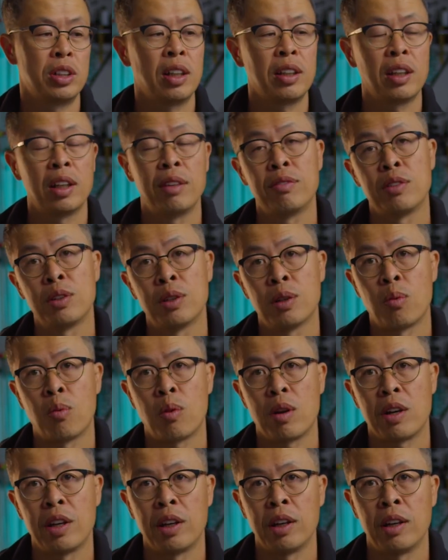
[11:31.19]
like if you're
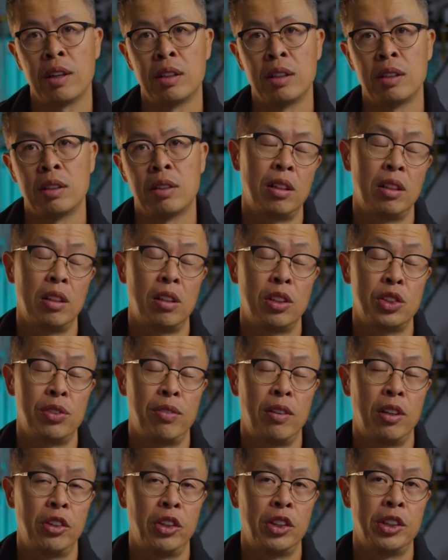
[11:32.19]
working on a large
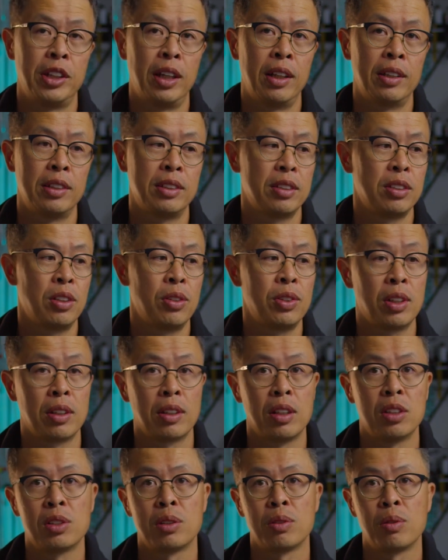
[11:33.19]
fender dent using
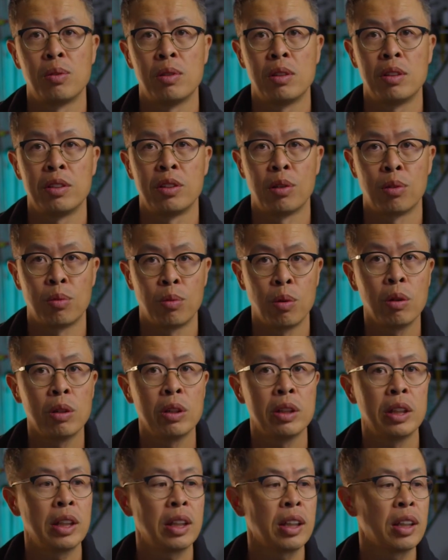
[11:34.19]
this tool, you're
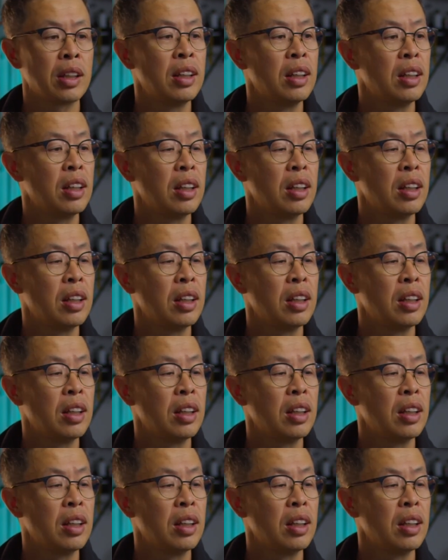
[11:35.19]
rolling,